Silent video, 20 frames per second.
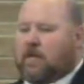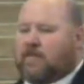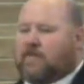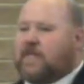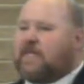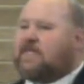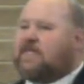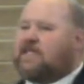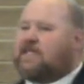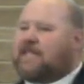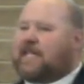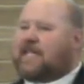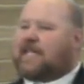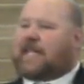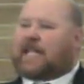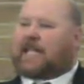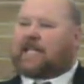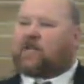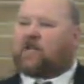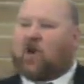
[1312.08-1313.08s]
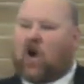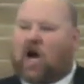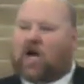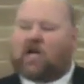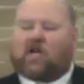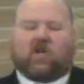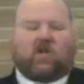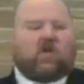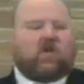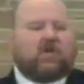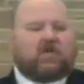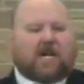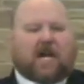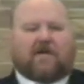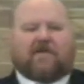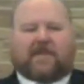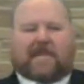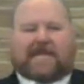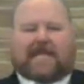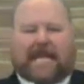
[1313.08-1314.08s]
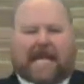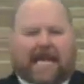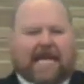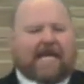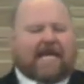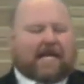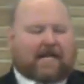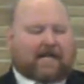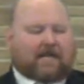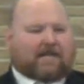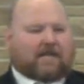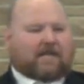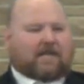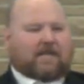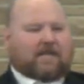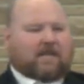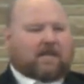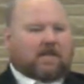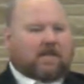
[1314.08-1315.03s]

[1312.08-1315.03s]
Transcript: This is in the Chronicles of the Kings.